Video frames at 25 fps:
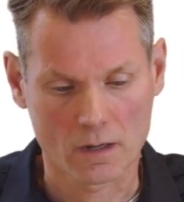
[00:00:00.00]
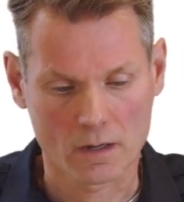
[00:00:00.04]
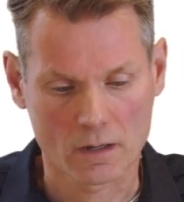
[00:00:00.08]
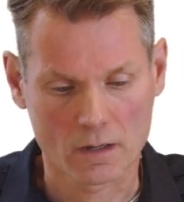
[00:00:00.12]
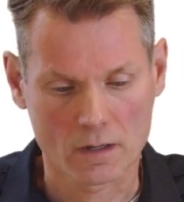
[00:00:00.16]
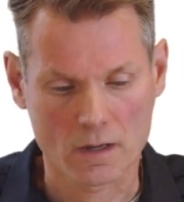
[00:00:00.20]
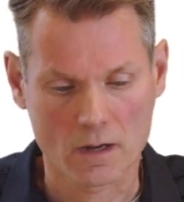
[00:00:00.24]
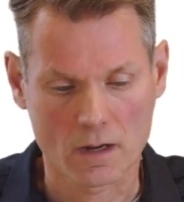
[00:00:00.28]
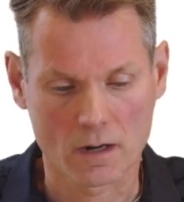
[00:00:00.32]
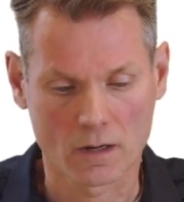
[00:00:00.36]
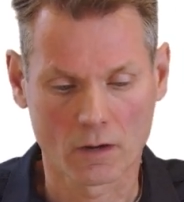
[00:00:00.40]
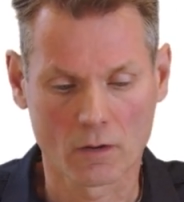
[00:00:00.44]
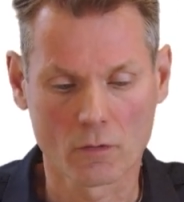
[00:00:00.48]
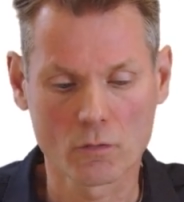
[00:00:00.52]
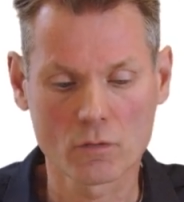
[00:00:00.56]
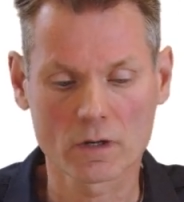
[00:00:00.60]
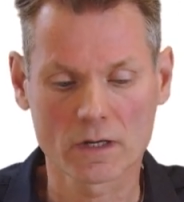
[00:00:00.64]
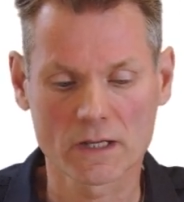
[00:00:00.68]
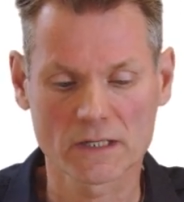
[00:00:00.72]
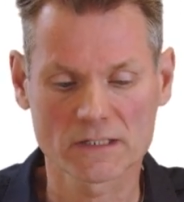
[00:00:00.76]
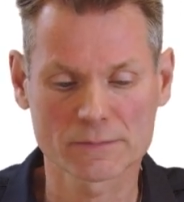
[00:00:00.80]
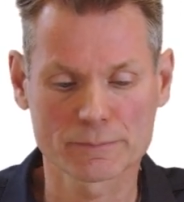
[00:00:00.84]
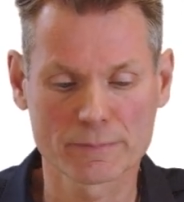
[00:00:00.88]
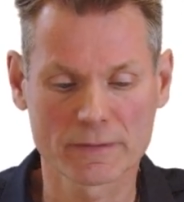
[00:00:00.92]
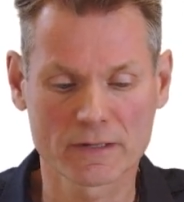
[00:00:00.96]
A local
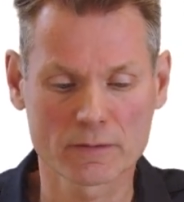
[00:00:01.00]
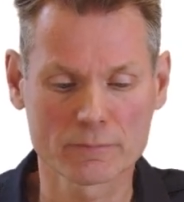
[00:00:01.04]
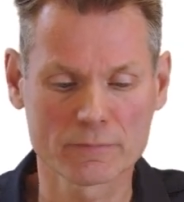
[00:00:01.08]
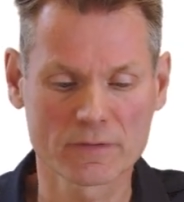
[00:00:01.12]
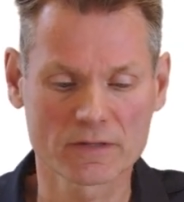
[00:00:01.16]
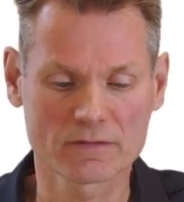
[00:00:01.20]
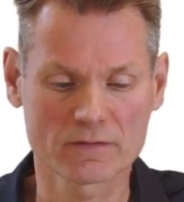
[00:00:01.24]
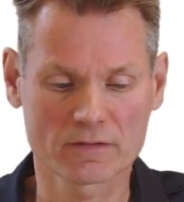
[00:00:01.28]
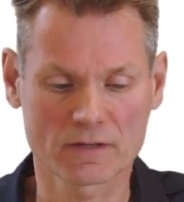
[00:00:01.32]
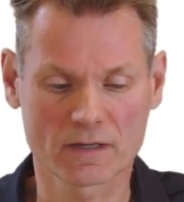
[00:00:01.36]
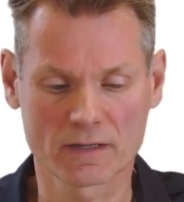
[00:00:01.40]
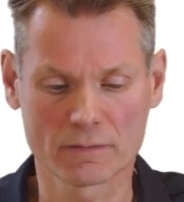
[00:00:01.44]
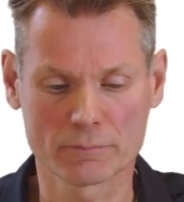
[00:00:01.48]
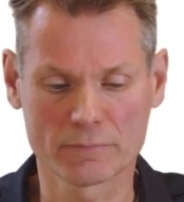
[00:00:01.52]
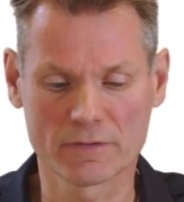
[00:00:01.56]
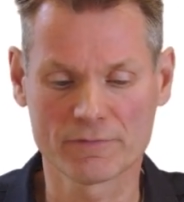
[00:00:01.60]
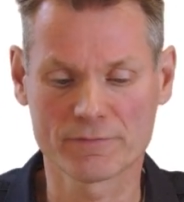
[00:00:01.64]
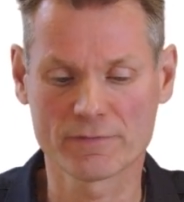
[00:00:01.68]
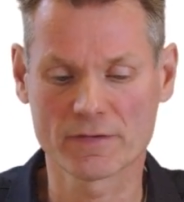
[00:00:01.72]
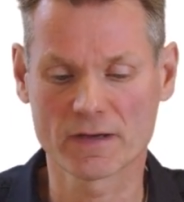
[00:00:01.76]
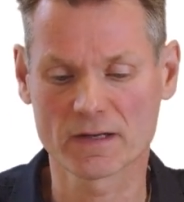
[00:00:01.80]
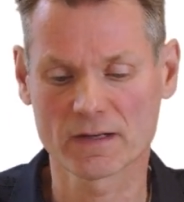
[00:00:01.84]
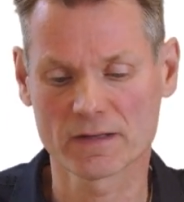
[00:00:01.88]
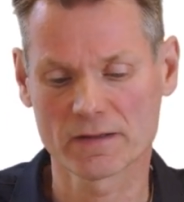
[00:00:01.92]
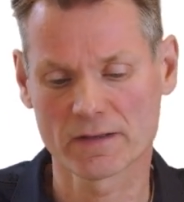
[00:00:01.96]
experiment can be
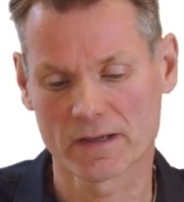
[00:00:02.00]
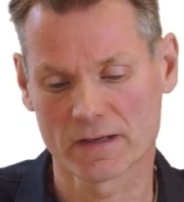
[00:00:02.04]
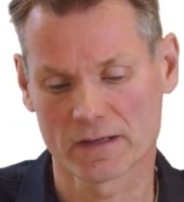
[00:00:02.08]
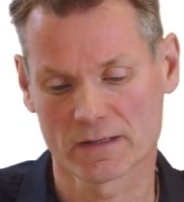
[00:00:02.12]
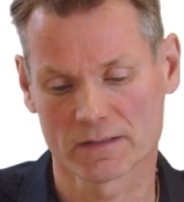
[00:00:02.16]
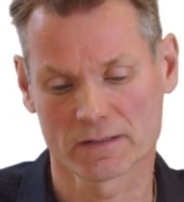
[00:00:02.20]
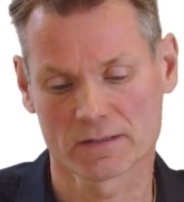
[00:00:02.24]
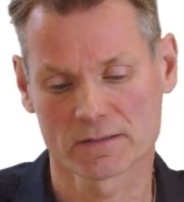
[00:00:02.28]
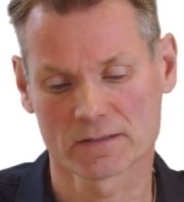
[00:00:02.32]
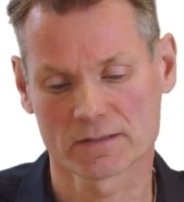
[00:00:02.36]
validated.